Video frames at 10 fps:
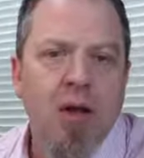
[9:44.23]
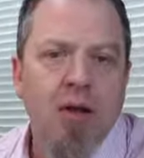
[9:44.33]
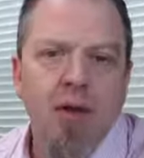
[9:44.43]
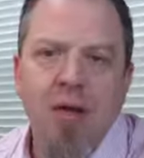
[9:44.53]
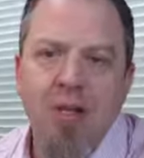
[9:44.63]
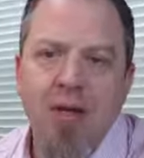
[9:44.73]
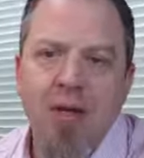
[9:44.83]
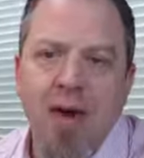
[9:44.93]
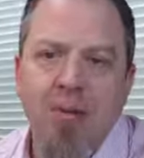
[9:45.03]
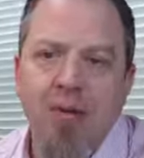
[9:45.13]
You can be
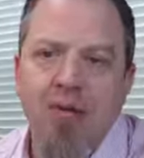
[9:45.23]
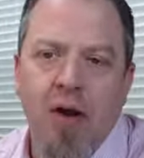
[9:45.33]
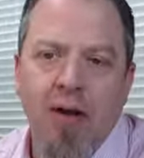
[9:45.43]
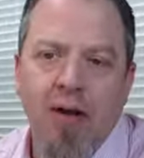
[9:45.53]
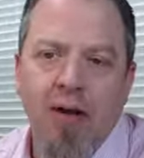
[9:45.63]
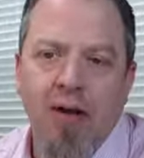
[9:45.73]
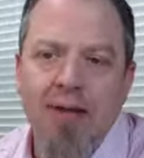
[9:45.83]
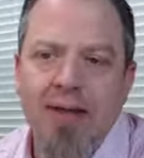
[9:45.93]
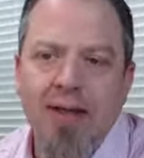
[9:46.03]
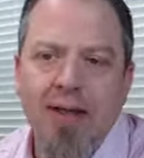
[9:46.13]
up and running
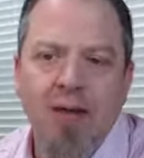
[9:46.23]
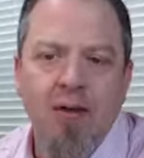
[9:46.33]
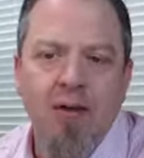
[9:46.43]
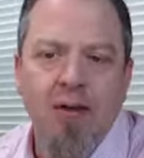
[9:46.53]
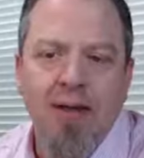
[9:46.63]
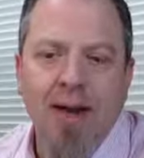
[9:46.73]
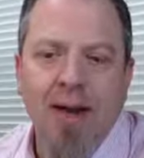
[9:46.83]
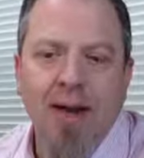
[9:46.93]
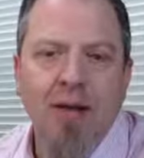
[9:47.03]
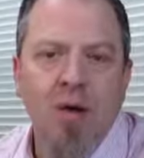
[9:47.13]
and taking a look
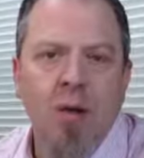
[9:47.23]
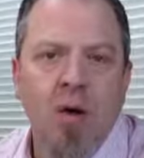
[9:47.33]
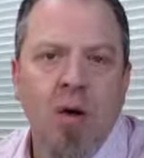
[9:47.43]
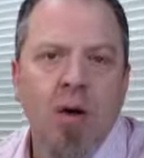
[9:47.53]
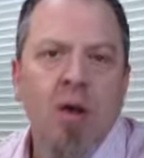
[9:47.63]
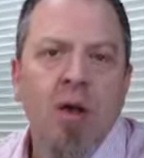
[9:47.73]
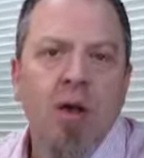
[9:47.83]
at your